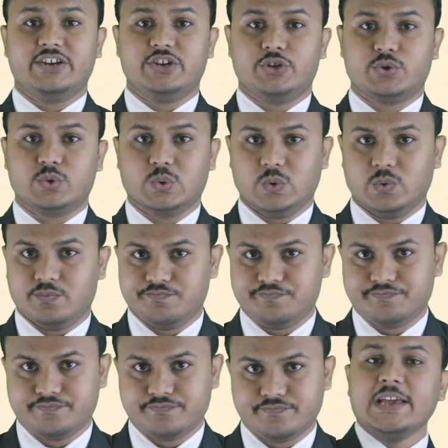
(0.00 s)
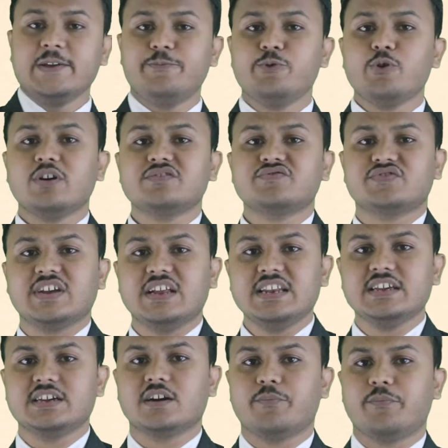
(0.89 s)
ready to go. If you are
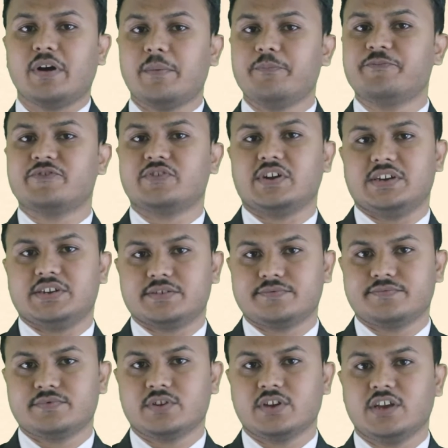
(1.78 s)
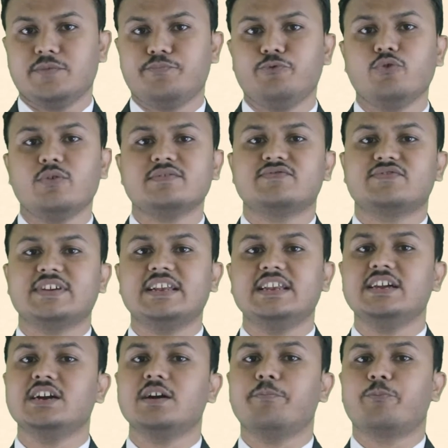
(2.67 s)
selling a website, If you are
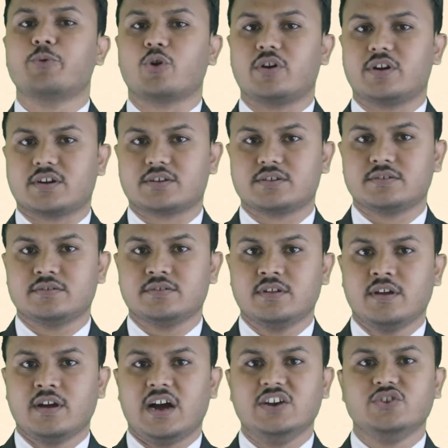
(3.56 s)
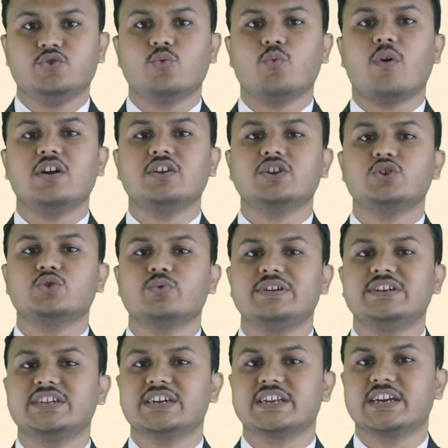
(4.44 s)
selling a product and you wanted
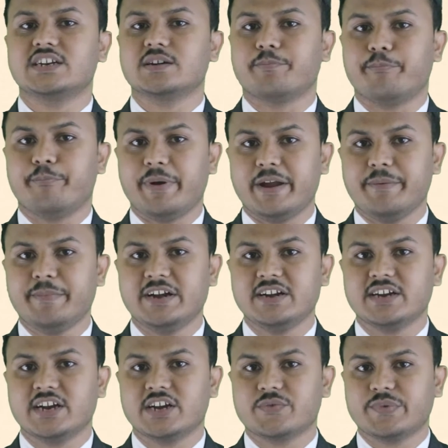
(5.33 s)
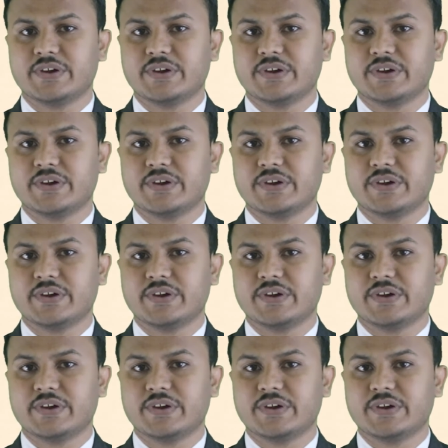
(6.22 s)
to integrate a payment